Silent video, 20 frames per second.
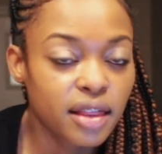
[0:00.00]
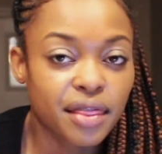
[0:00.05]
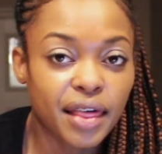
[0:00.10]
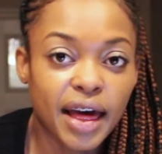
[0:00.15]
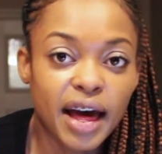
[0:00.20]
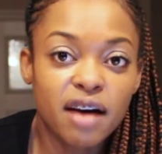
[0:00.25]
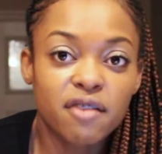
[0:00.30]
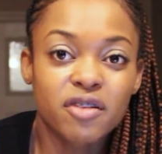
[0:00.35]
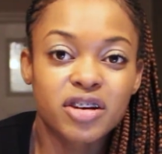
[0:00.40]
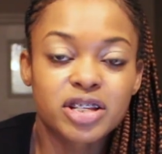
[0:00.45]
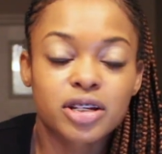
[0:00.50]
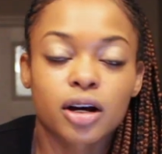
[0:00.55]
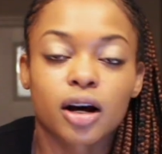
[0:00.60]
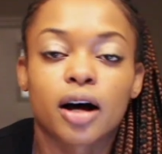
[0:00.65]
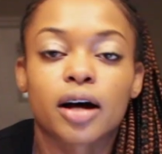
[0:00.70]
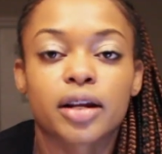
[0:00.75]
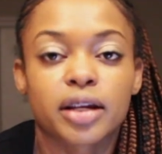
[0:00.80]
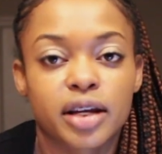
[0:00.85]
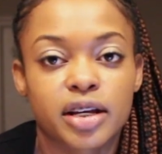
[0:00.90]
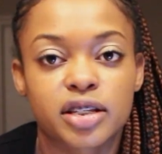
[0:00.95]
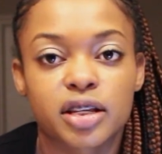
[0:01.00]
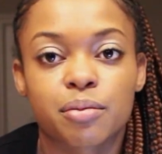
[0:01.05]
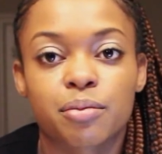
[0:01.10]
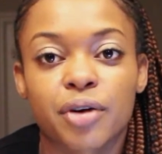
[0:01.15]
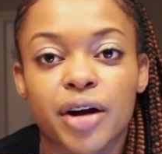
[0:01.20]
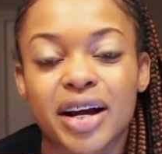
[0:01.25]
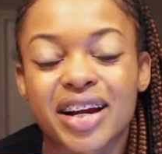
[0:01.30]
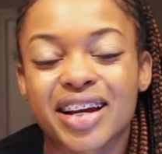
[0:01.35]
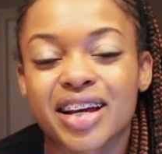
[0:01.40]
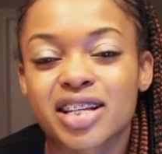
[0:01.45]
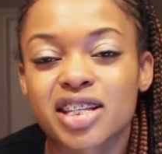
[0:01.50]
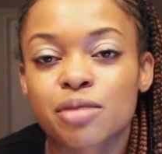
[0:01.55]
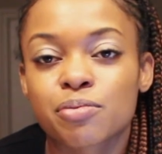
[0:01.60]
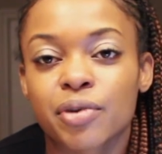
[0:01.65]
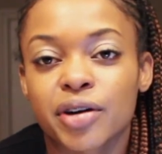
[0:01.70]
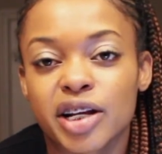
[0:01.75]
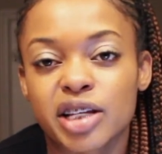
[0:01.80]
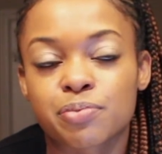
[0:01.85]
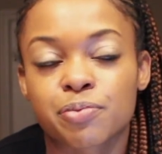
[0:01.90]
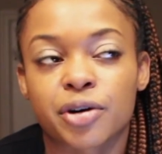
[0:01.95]
They have what's called easy braid. Easy
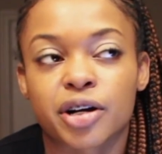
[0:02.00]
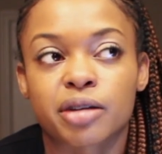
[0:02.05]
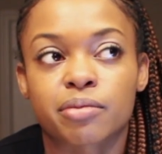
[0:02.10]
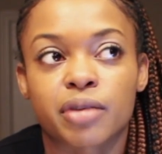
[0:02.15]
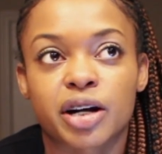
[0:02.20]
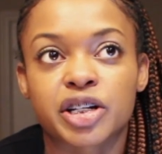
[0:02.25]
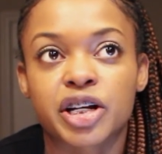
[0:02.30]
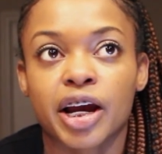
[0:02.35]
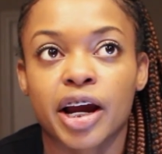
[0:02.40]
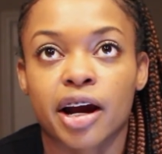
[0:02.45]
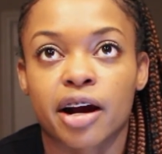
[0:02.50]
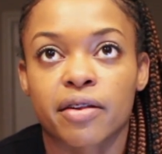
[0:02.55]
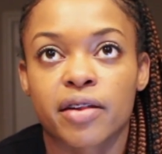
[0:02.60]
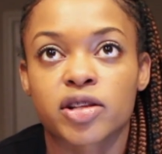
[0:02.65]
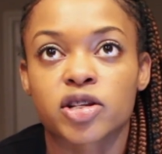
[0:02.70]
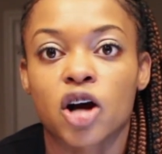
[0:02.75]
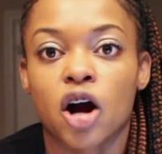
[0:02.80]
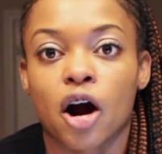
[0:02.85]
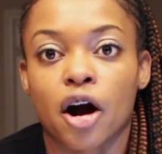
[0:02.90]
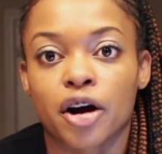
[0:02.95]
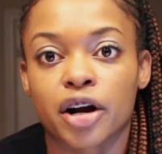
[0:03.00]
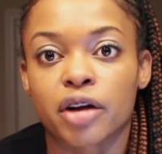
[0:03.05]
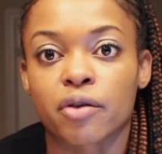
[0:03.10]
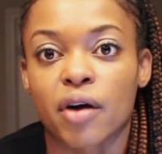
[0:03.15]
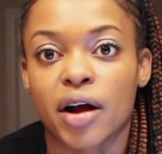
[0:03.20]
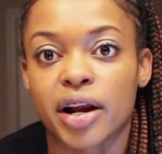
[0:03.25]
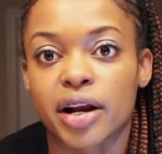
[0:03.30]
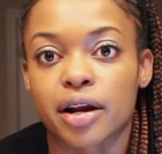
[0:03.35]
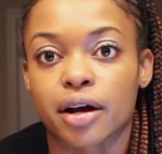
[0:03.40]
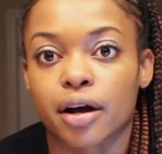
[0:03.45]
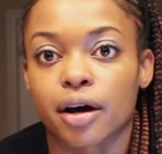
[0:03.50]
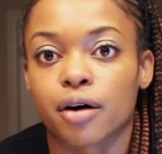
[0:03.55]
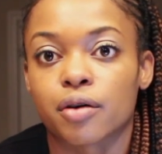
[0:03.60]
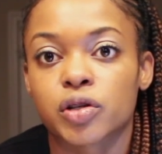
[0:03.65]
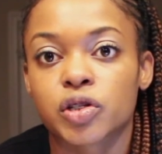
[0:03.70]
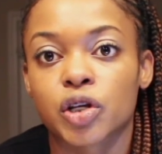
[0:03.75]
braid is pretty much hair that's already ready to go,